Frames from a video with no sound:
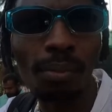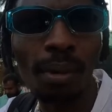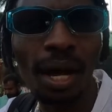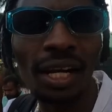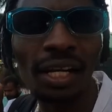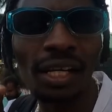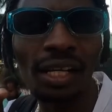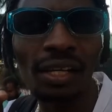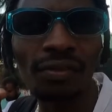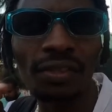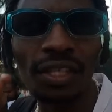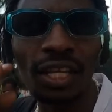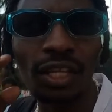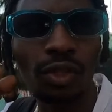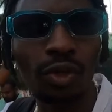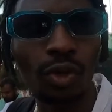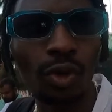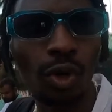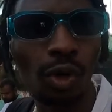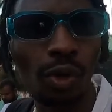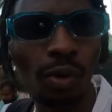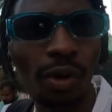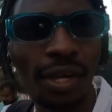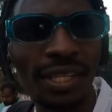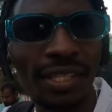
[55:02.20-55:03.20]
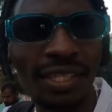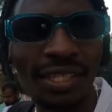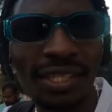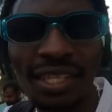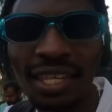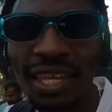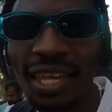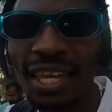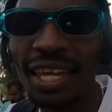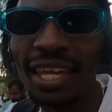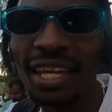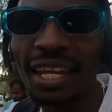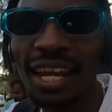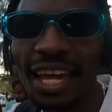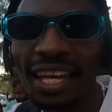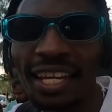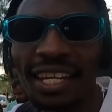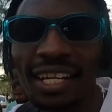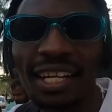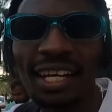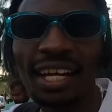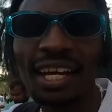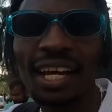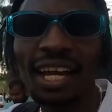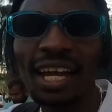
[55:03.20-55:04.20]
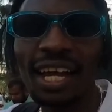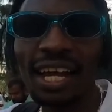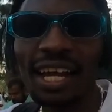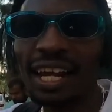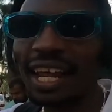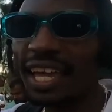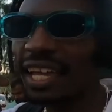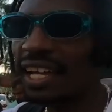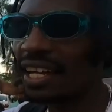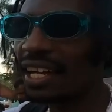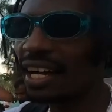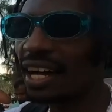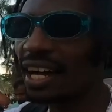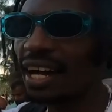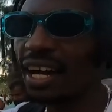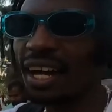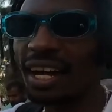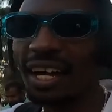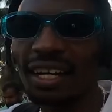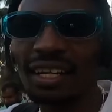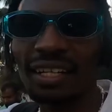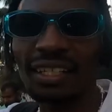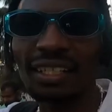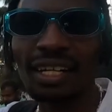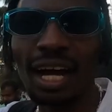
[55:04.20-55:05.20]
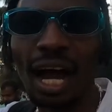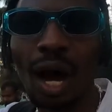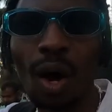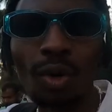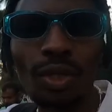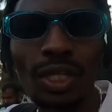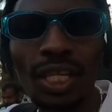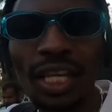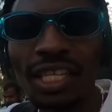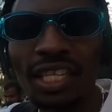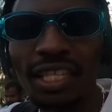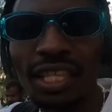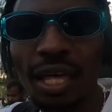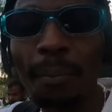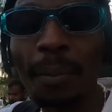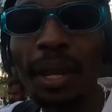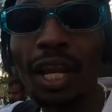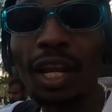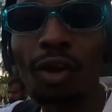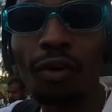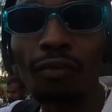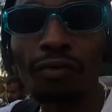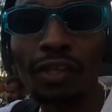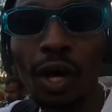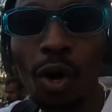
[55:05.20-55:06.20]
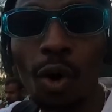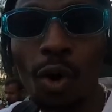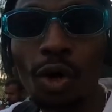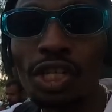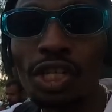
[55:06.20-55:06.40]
Maldives that you always see like like uh, houses in the middle of the